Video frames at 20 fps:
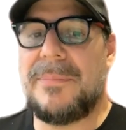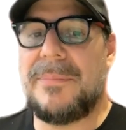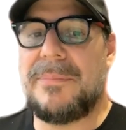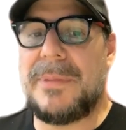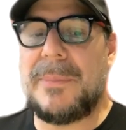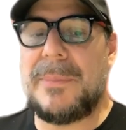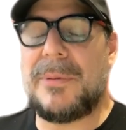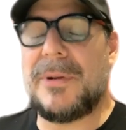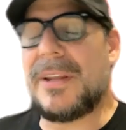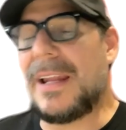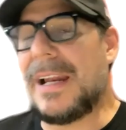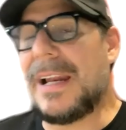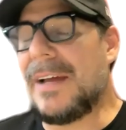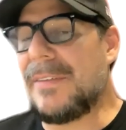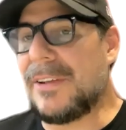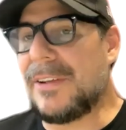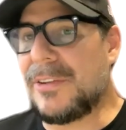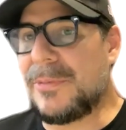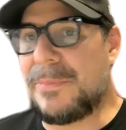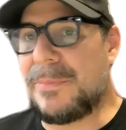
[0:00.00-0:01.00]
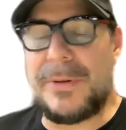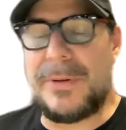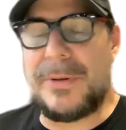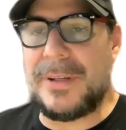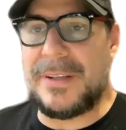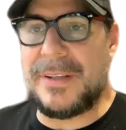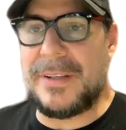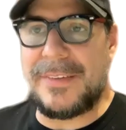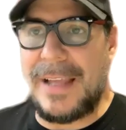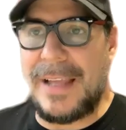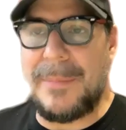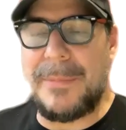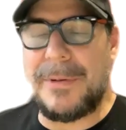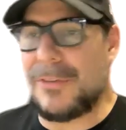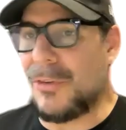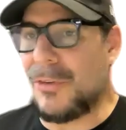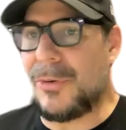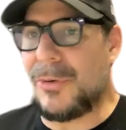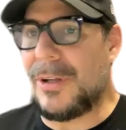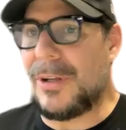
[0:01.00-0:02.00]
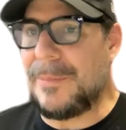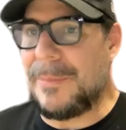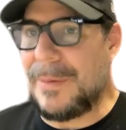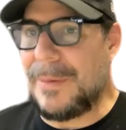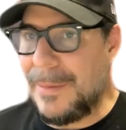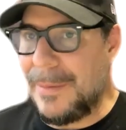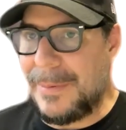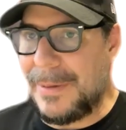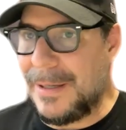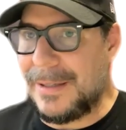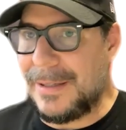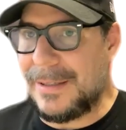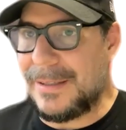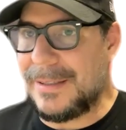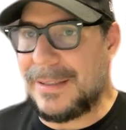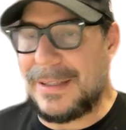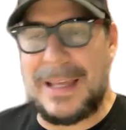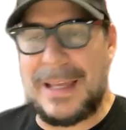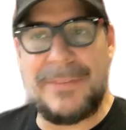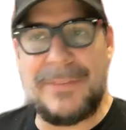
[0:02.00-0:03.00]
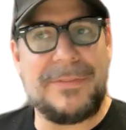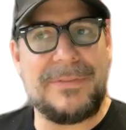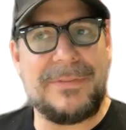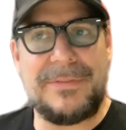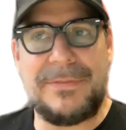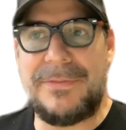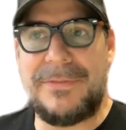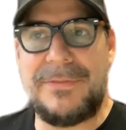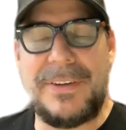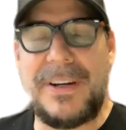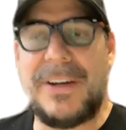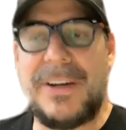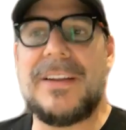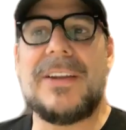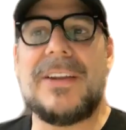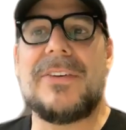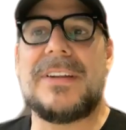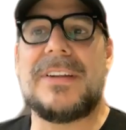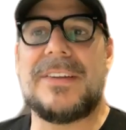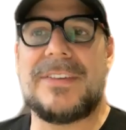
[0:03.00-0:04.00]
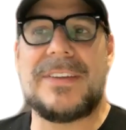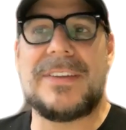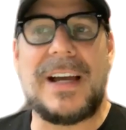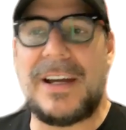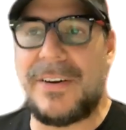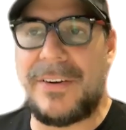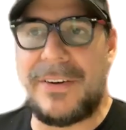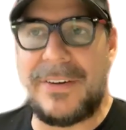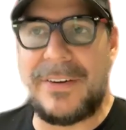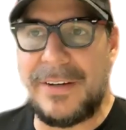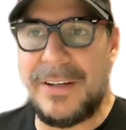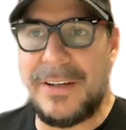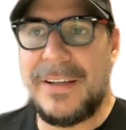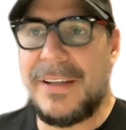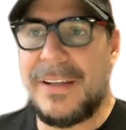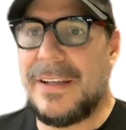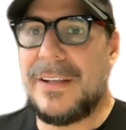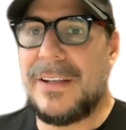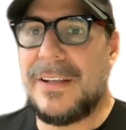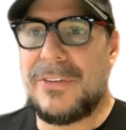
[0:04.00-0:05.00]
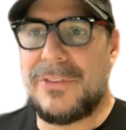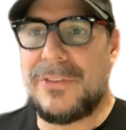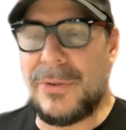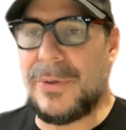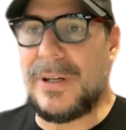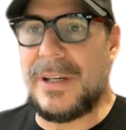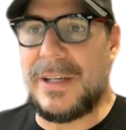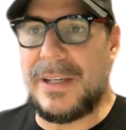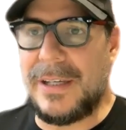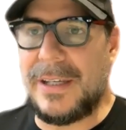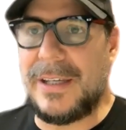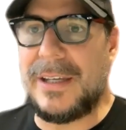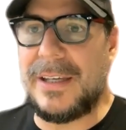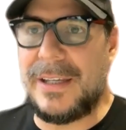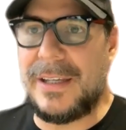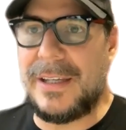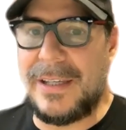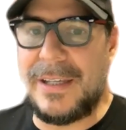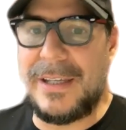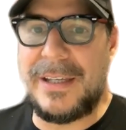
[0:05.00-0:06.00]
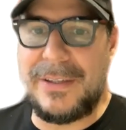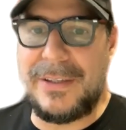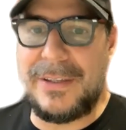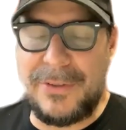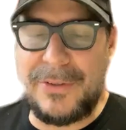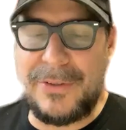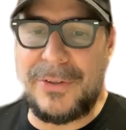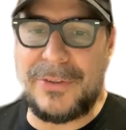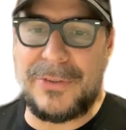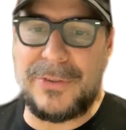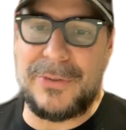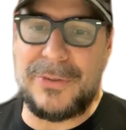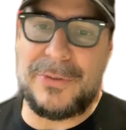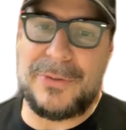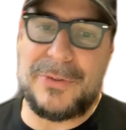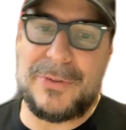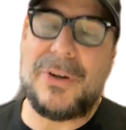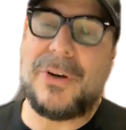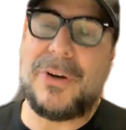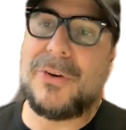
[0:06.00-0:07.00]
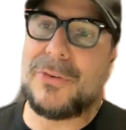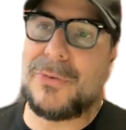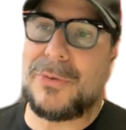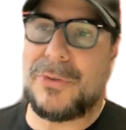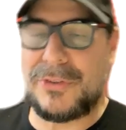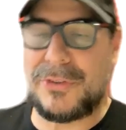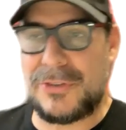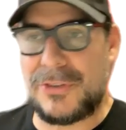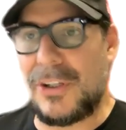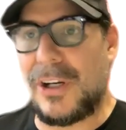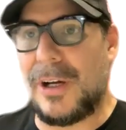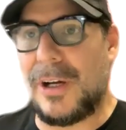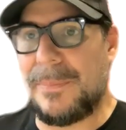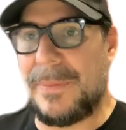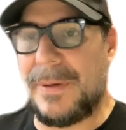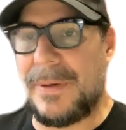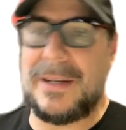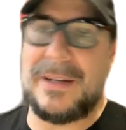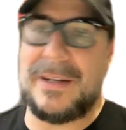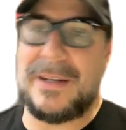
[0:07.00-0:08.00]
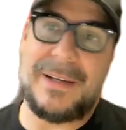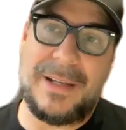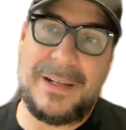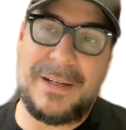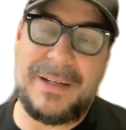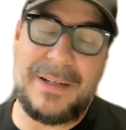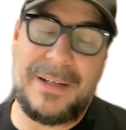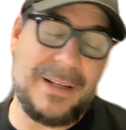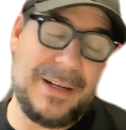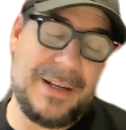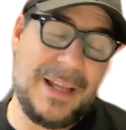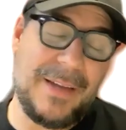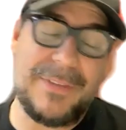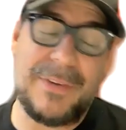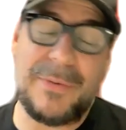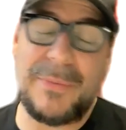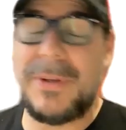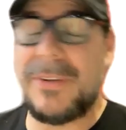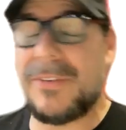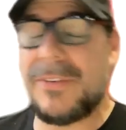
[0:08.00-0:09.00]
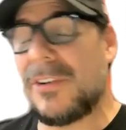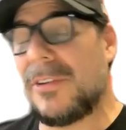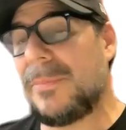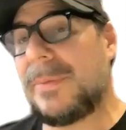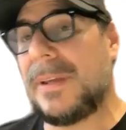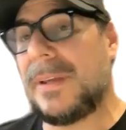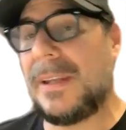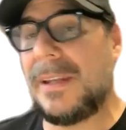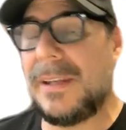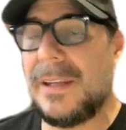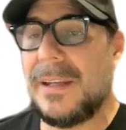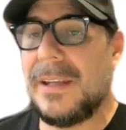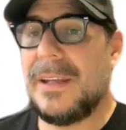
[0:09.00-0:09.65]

People that have experienced Amazon or Alibaba have very little desire to go to a shop and have the risk of being